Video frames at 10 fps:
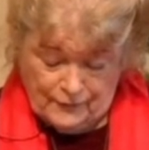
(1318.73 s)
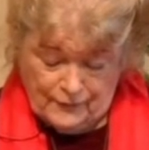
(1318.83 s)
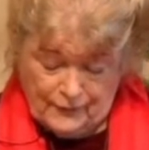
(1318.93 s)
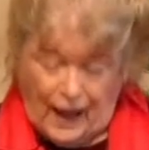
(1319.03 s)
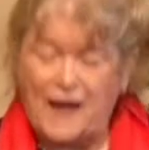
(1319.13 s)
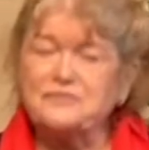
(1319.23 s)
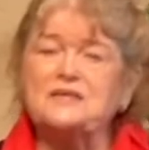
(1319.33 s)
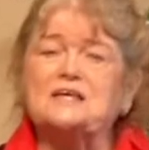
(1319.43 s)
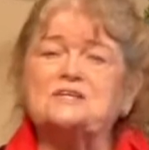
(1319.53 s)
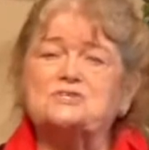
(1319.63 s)
I think
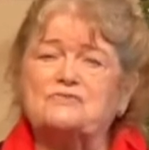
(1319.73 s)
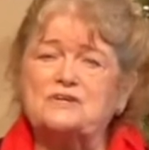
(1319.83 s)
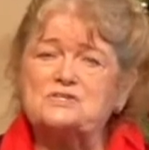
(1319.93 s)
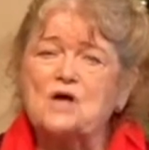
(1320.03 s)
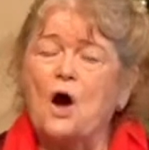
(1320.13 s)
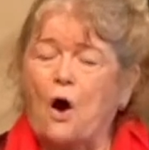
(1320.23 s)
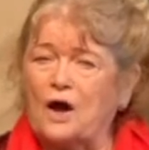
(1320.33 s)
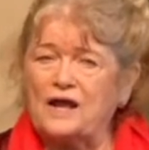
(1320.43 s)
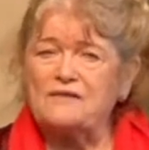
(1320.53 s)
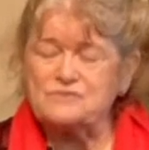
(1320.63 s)
each of us ought
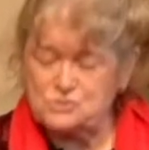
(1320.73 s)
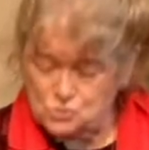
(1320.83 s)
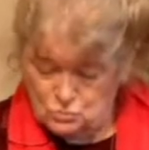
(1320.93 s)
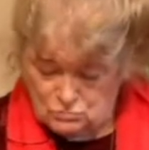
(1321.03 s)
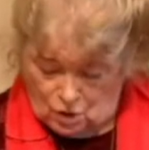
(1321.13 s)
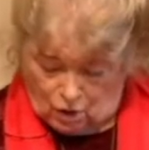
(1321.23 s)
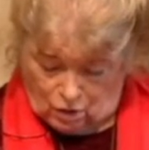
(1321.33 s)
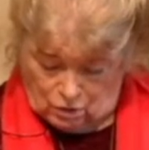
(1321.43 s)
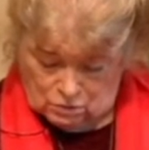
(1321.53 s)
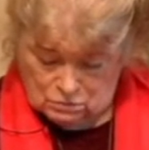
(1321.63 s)
to have a Zoom
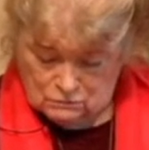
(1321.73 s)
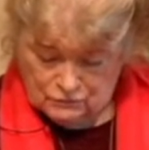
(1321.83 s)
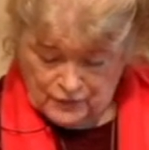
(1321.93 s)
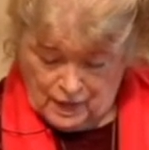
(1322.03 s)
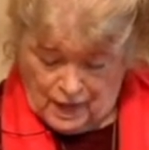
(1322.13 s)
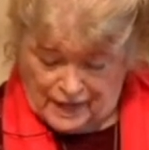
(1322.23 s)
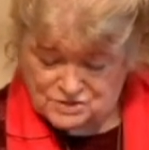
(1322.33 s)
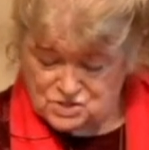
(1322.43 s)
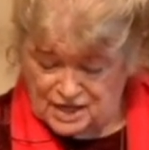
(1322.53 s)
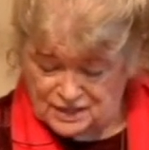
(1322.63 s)
call and check